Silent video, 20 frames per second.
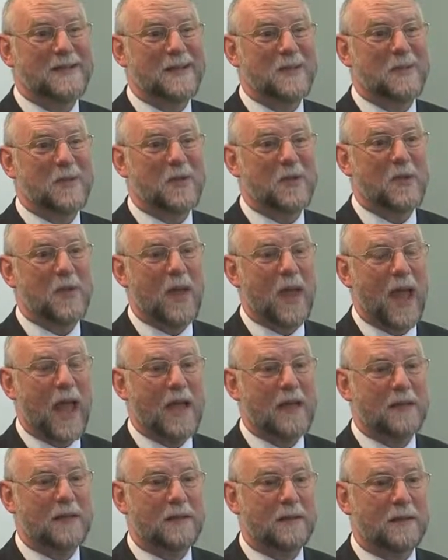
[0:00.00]
Somebody who
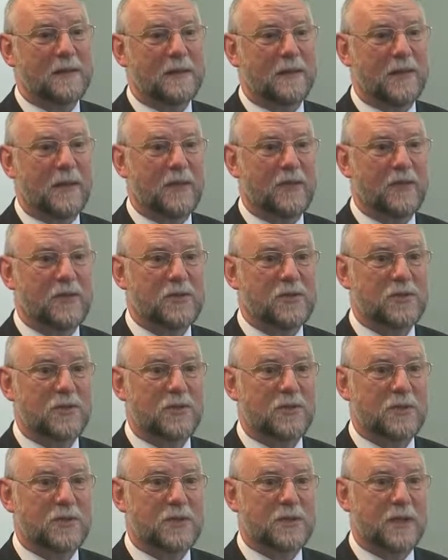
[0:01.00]
had life
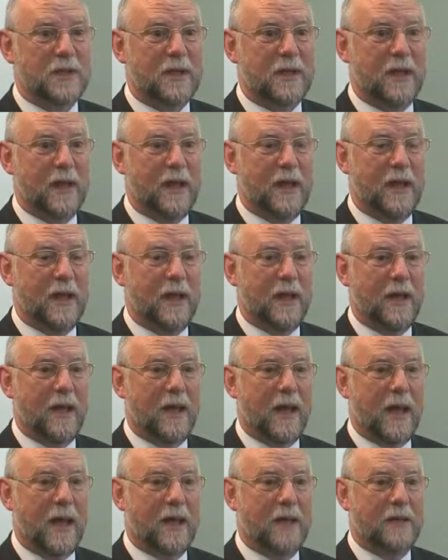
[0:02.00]
insurance
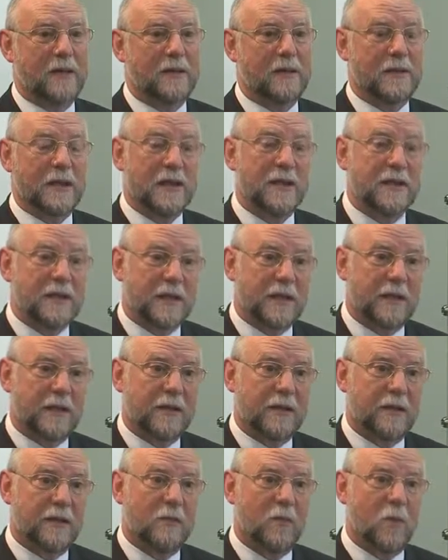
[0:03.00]
and needed it,
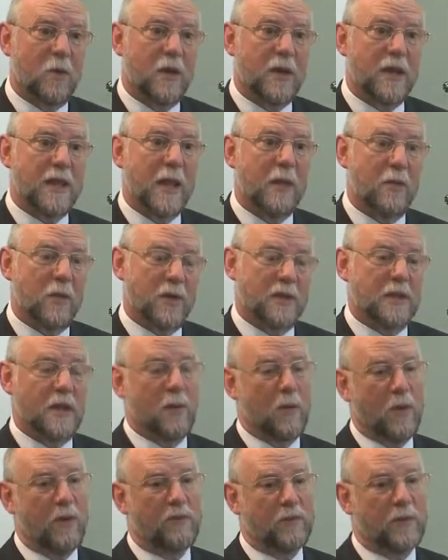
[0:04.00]
and why that worked out
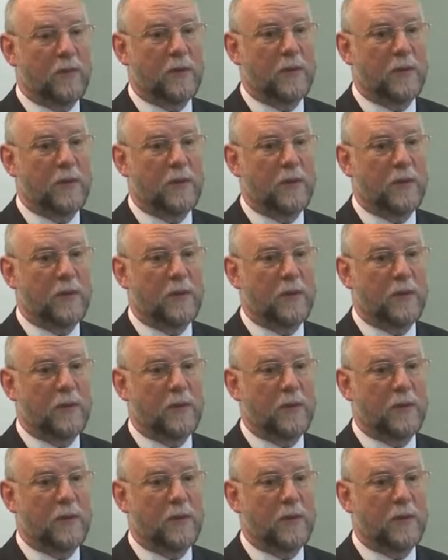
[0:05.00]
well for